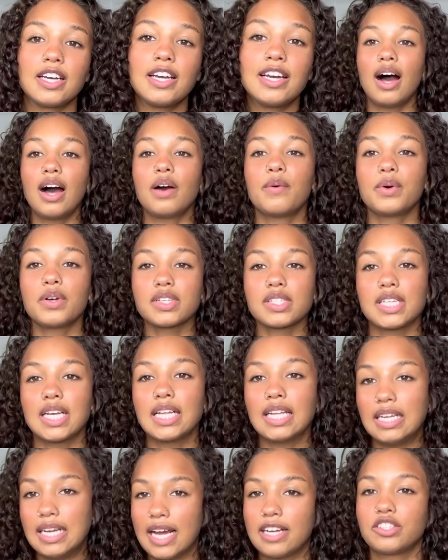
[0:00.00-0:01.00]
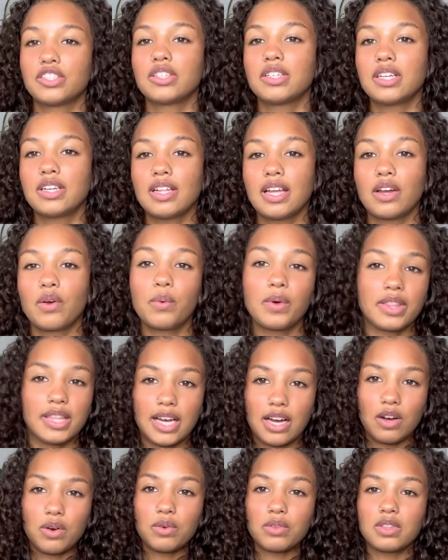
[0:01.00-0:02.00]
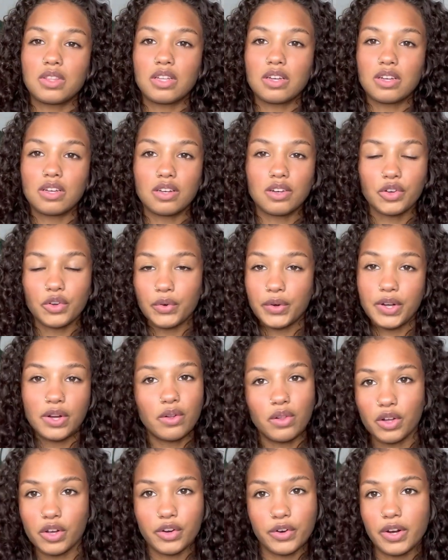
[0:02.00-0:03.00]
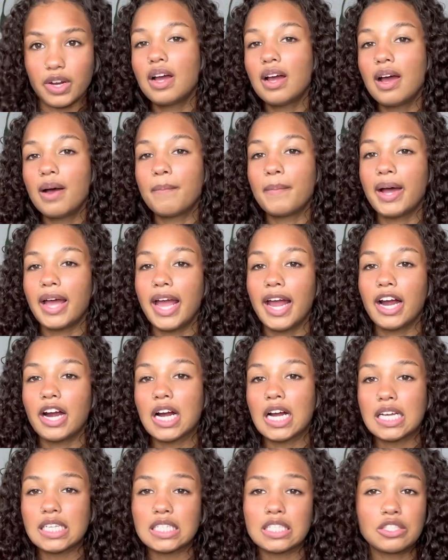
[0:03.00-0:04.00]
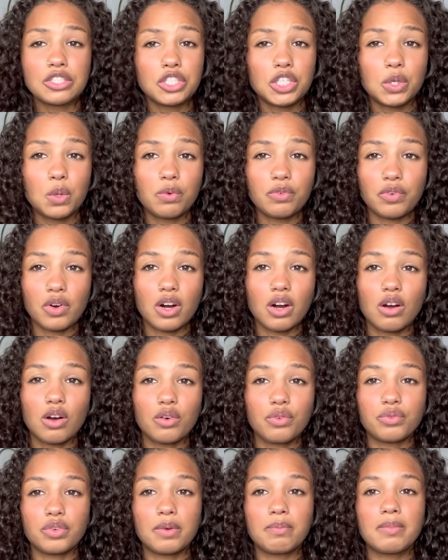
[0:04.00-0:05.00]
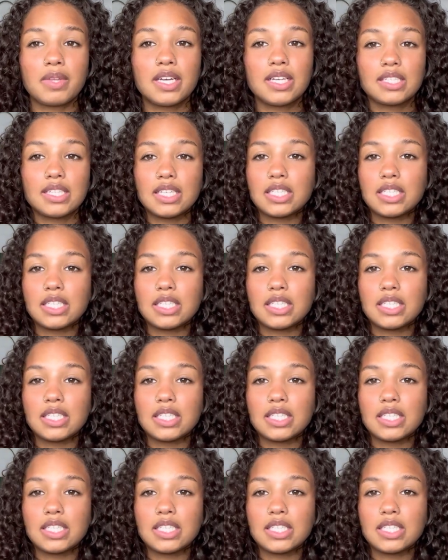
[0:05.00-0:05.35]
I will say that naturally, like without the CRIOLA cream, my hair isn't too far off from this.